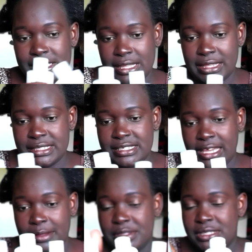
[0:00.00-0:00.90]
are the
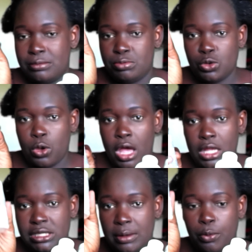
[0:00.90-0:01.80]
steps: step
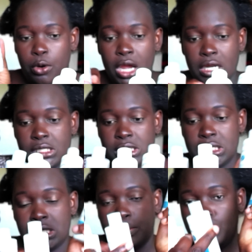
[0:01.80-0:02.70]
one, step